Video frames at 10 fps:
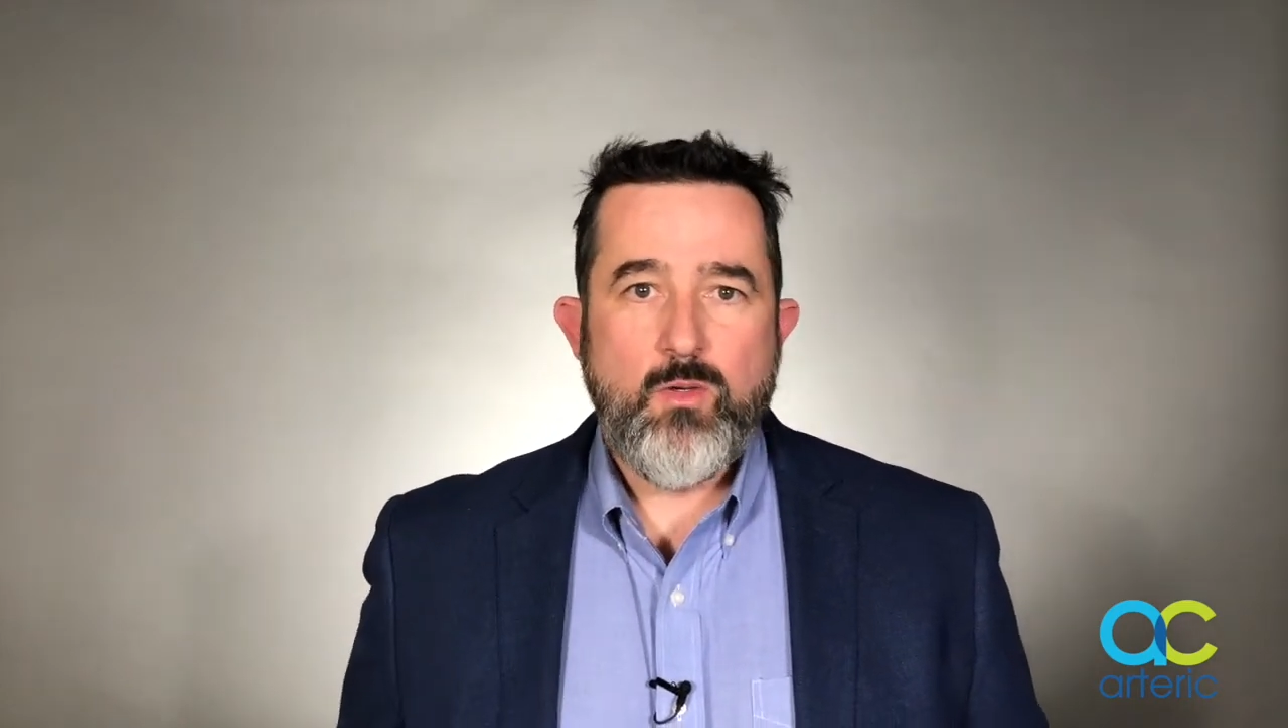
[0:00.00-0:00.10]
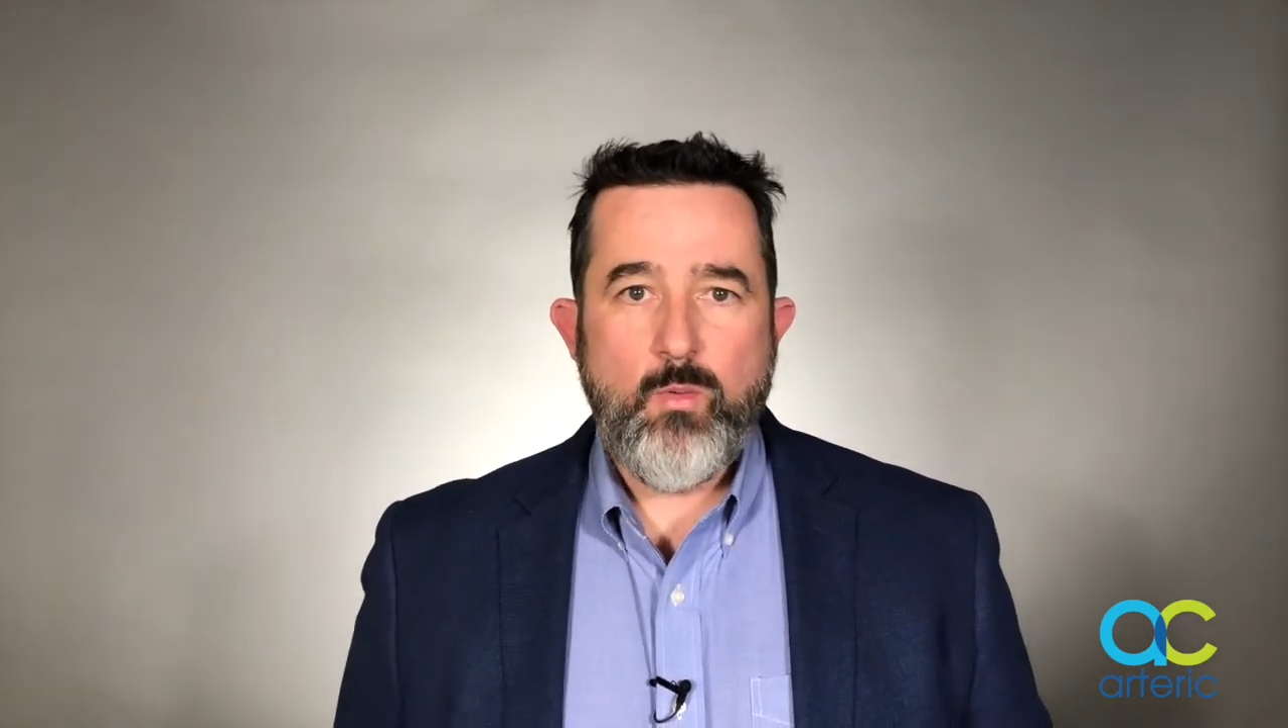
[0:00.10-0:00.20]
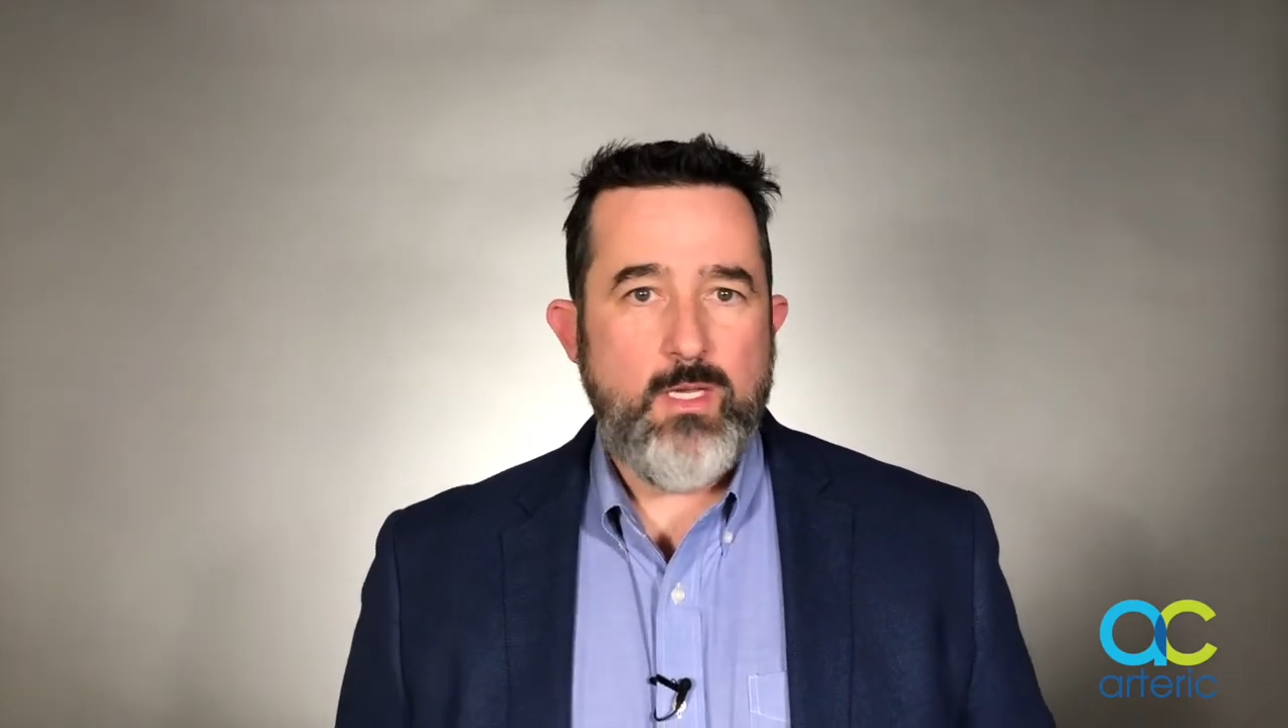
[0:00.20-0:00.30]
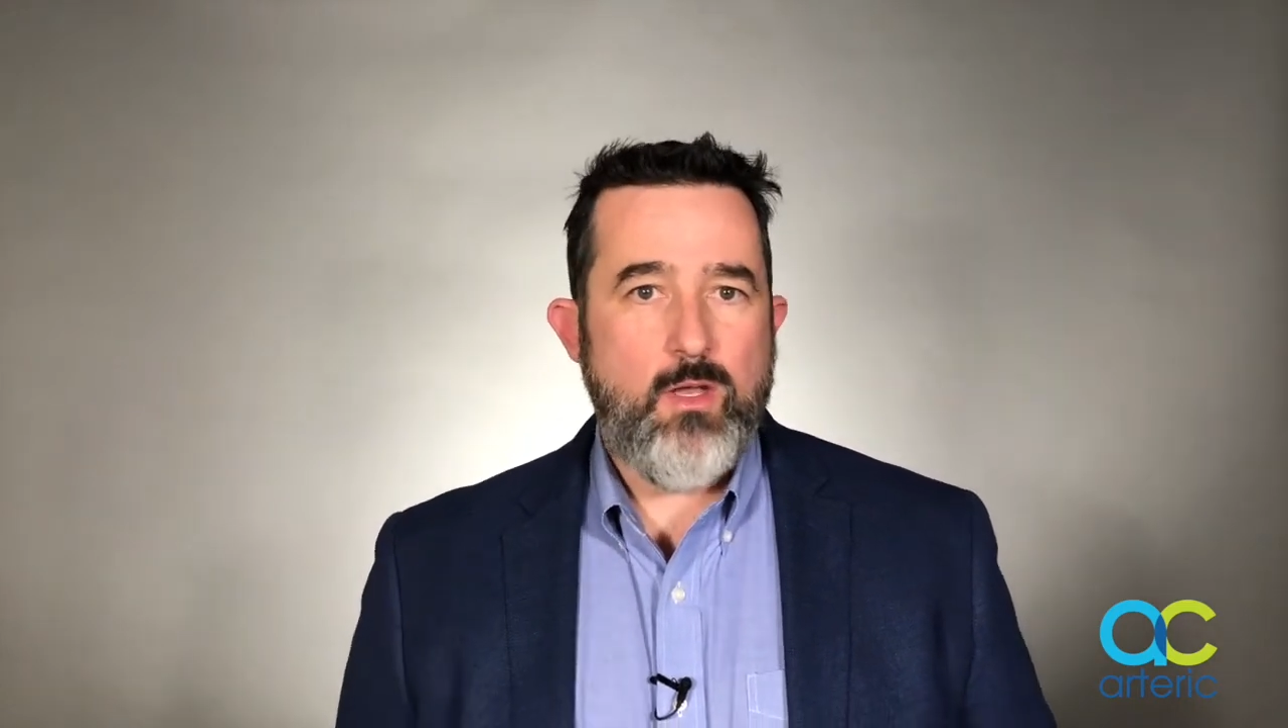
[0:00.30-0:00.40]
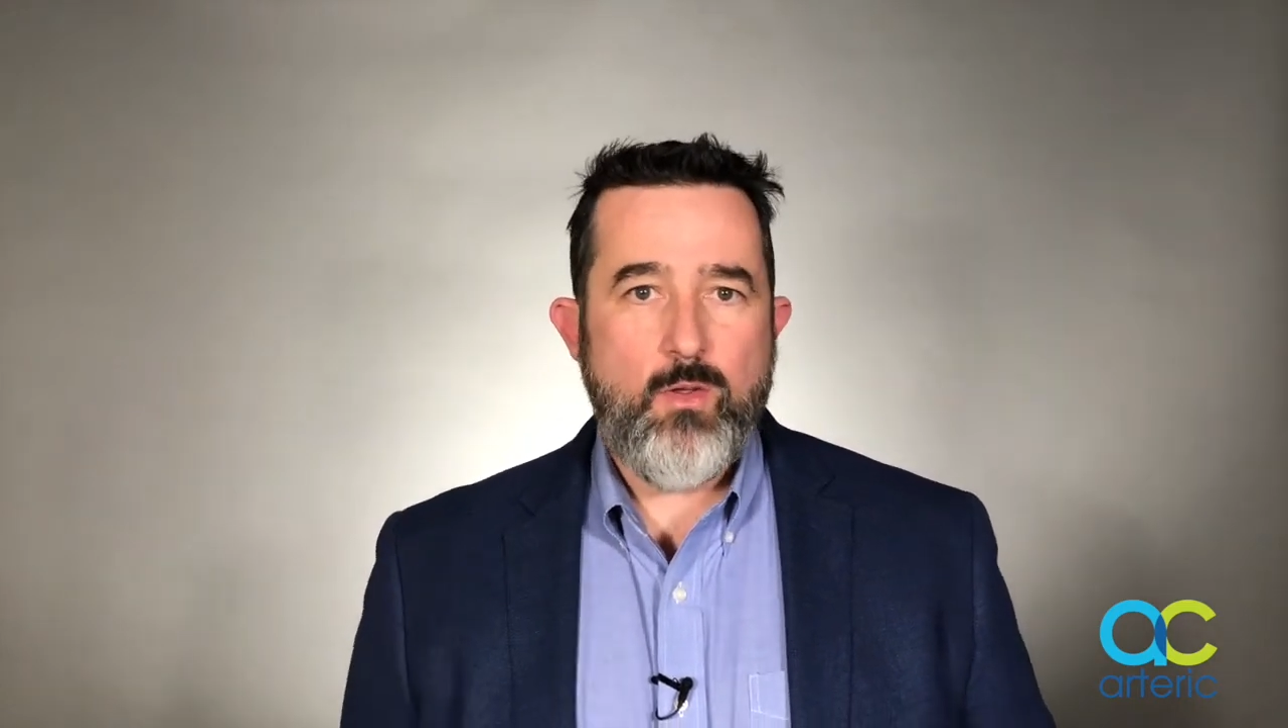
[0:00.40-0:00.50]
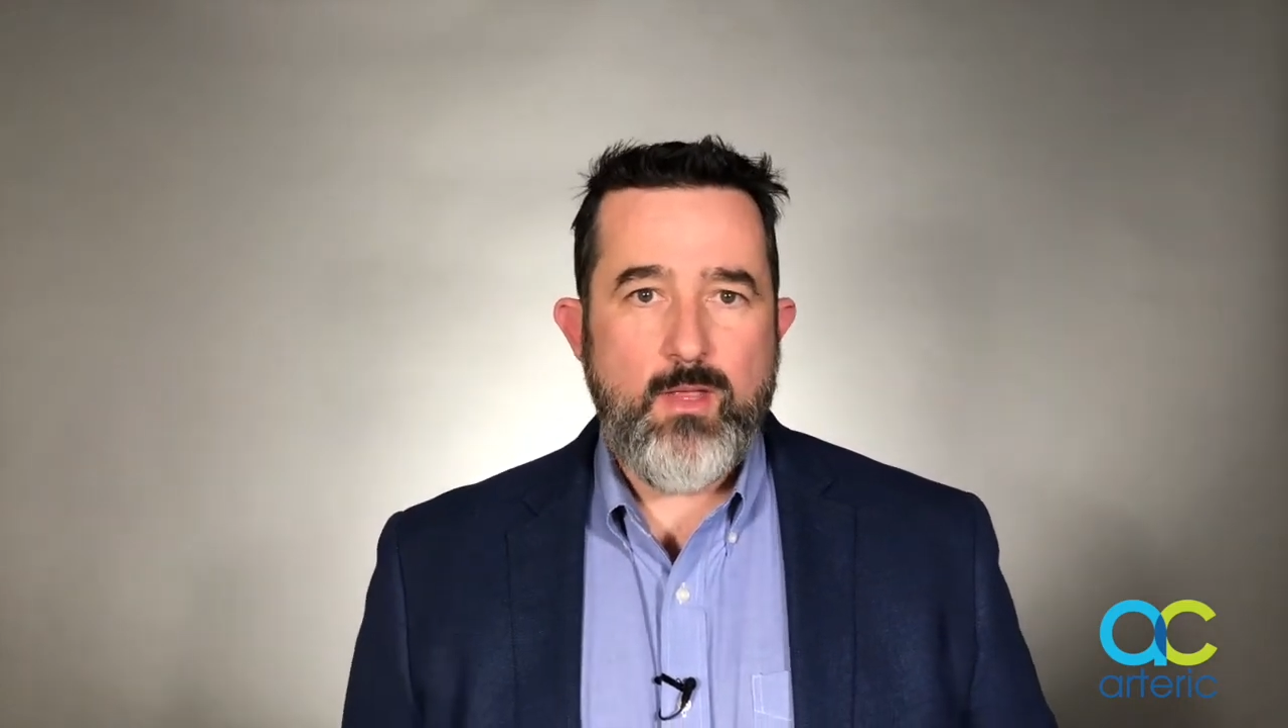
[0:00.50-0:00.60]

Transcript: We know